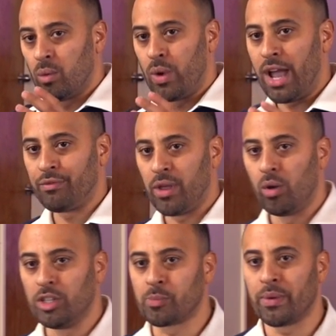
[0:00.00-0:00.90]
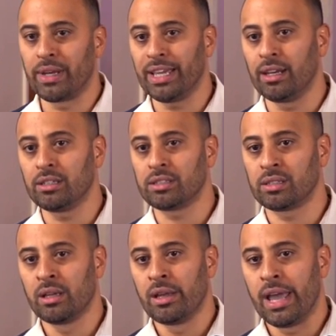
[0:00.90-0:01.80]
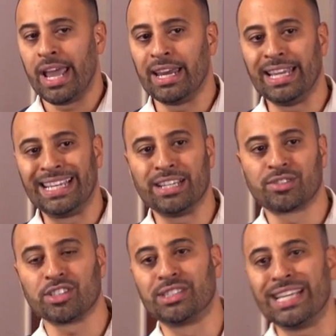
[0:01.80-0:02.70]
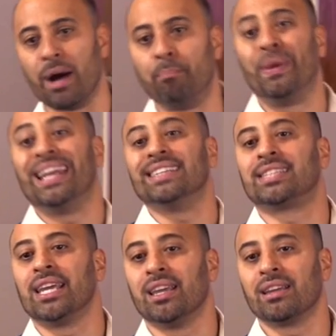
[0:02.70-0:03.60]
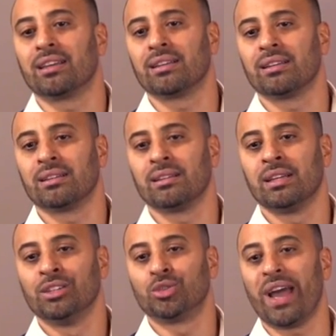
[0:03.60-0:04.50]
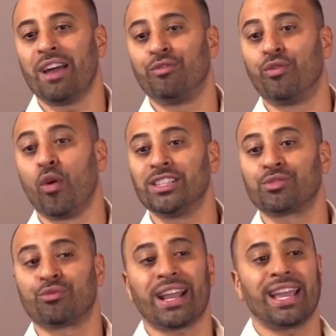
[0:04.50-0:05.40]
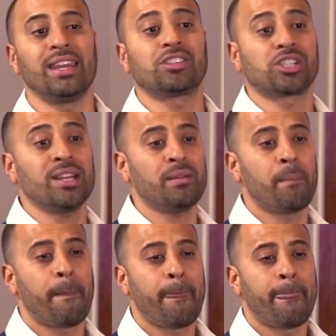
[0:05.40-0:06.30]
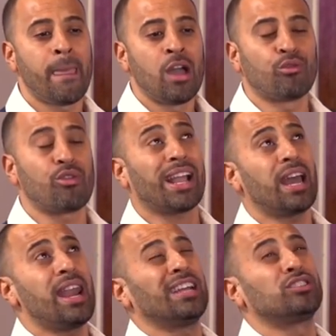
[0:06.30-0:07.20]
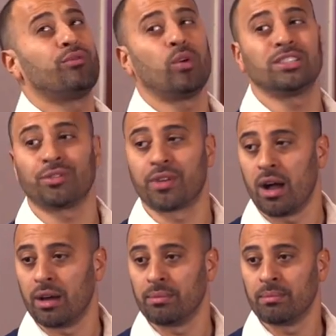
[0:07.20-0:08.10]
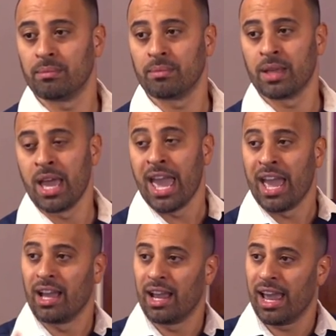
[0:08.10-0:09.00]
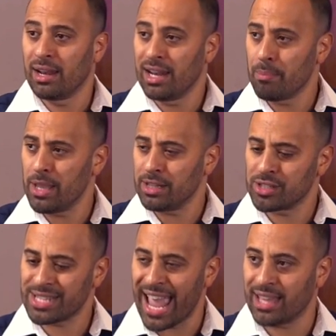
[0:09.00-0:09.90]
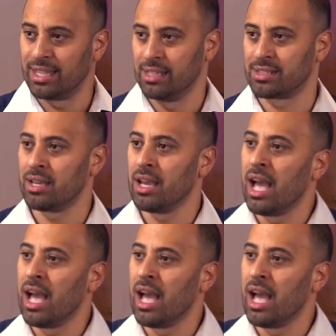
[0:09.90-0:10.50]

We have the Holy Spirit in us, and he gives us the ability to have voice recognition, recognize the voice of God. And let me just add this.